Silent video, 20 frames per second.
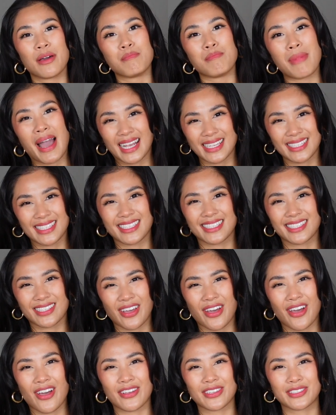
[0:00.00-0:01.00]
maxi
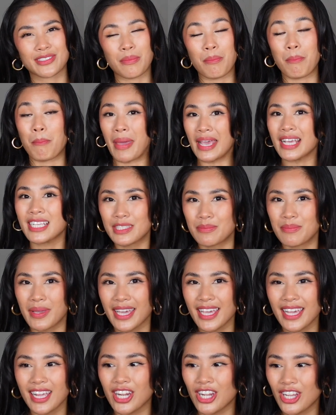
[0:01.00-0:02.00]
skirts makes
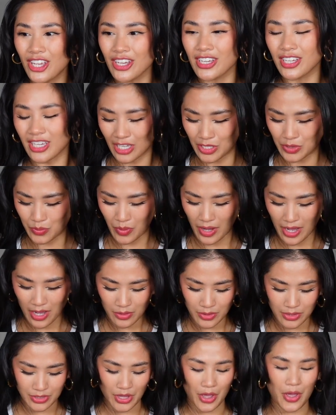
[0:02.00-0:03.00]
me look as
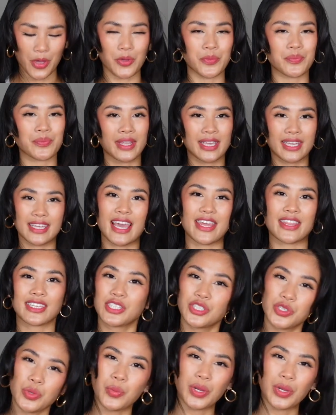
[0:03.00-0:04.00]
well. So yeah, this is a